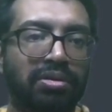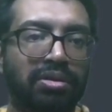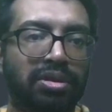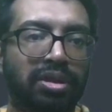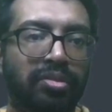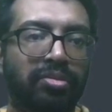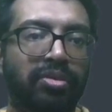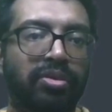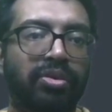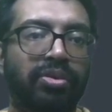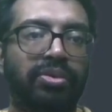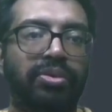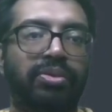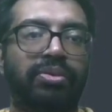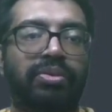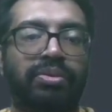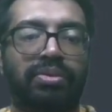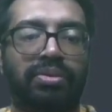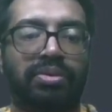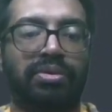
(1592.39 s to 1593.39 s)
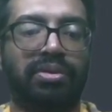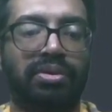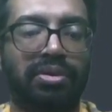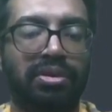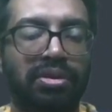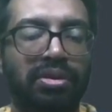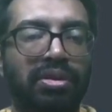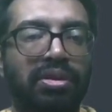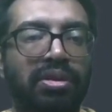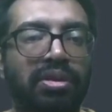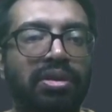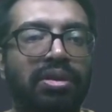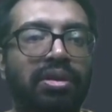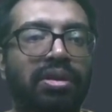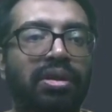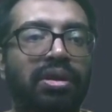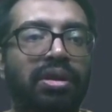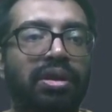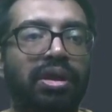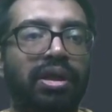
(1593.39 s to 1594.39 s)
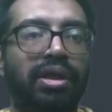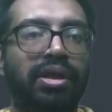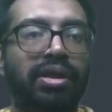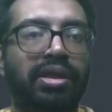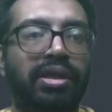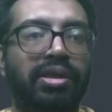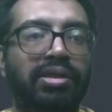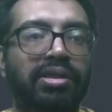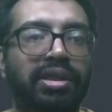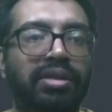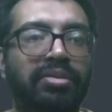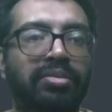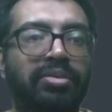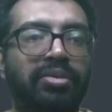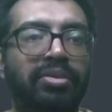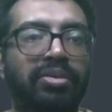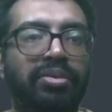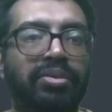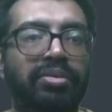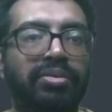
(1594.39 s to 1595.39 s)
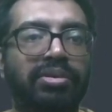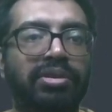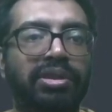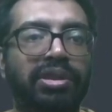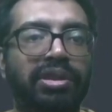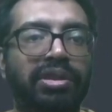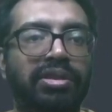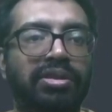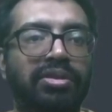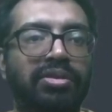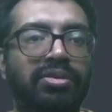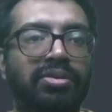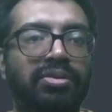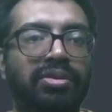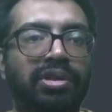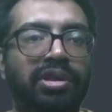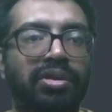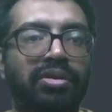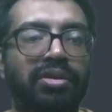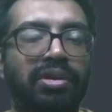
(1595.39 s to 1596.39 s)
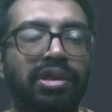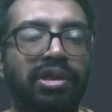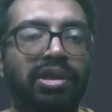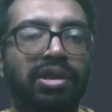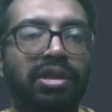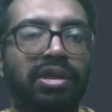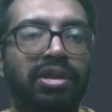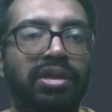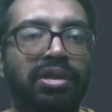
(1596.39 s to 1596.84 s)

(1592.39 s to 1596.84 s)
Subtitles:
I'm going to write, let's say I'm going to change it to Tendulkar,